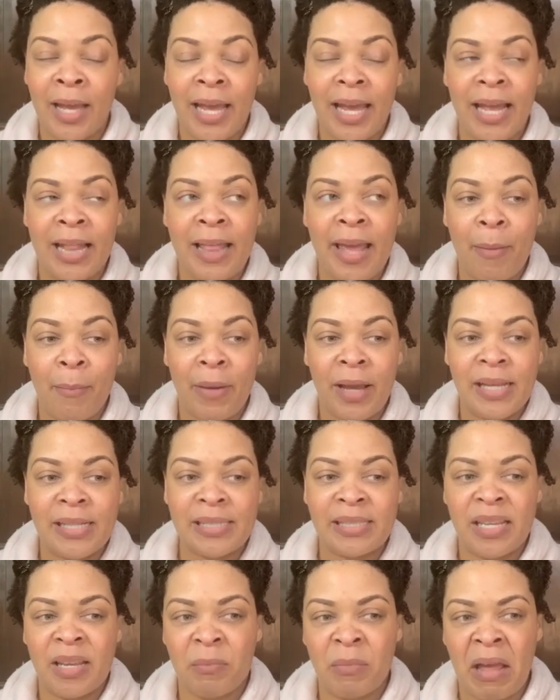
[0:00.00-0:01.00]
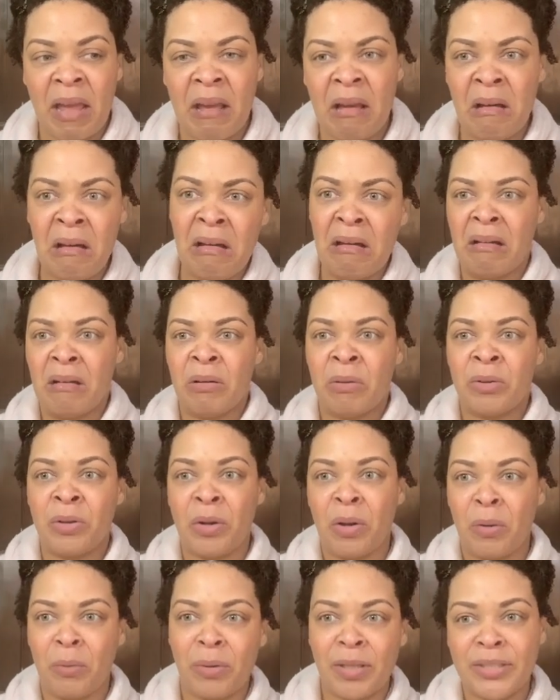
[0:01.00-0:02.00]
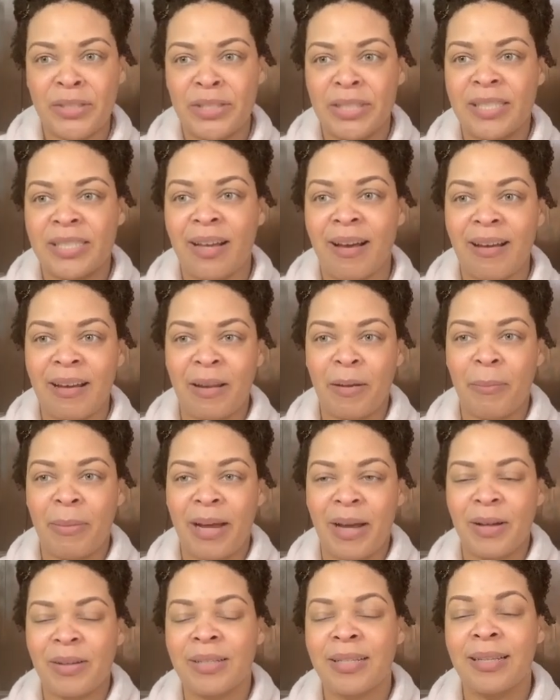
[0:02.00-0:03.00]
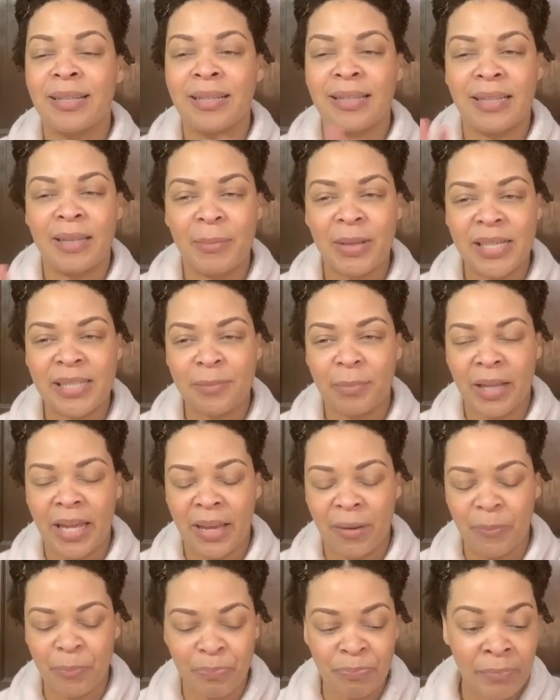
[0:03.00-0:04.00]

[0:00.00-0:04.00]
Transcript: And that might seem like, oh, you know, what is she talking about? Let me explain.